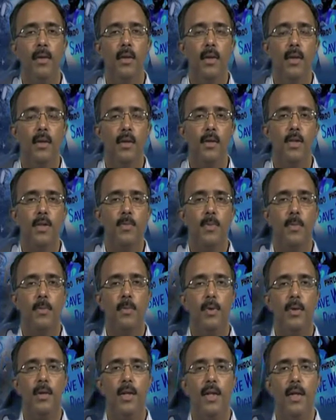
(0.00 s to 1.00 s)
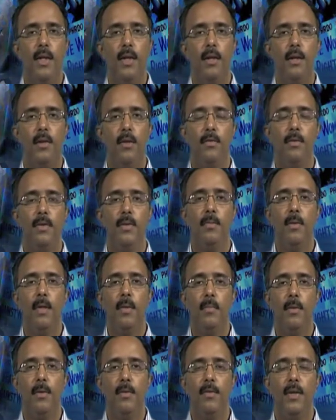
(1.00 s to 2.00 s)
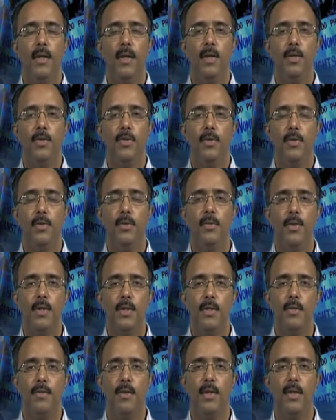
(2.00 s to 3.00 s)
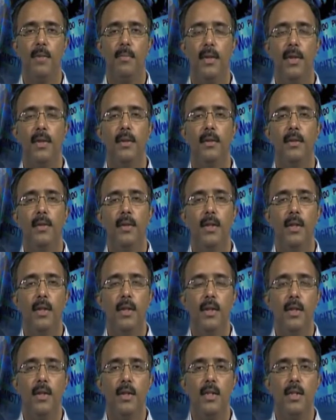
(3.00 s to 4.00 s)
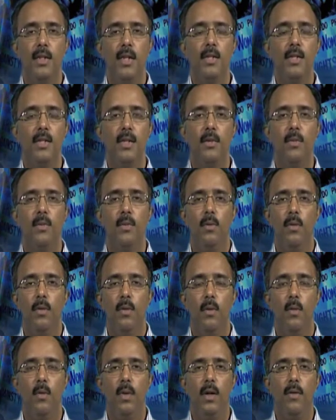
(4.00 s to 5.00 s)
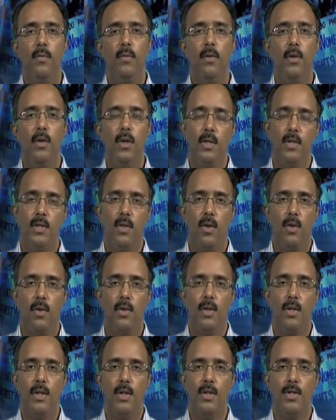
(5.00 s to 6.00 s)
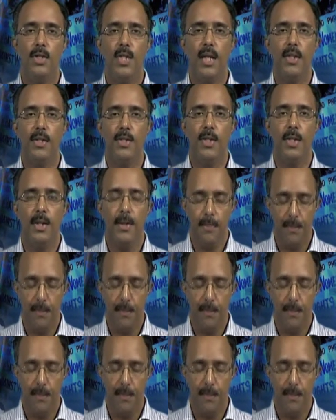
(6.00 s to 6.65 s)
this is Pramod Nair of the Department of English, University of Hyderabad. This lesson will focus on gender.